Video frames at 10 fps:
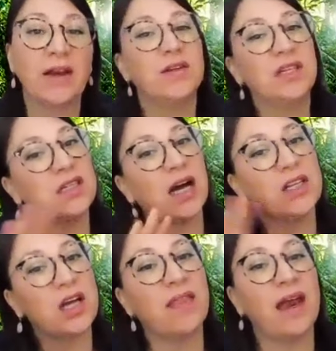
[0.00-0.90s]
And you did
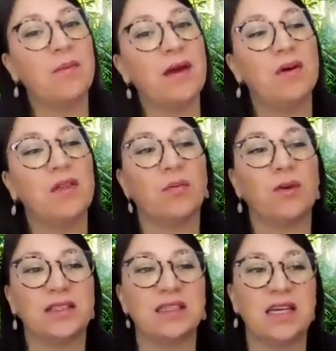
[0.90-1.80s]
touch on that a bit with your
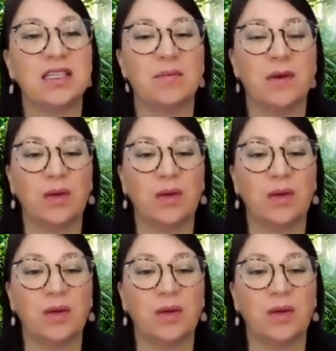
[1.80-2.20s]
presentation,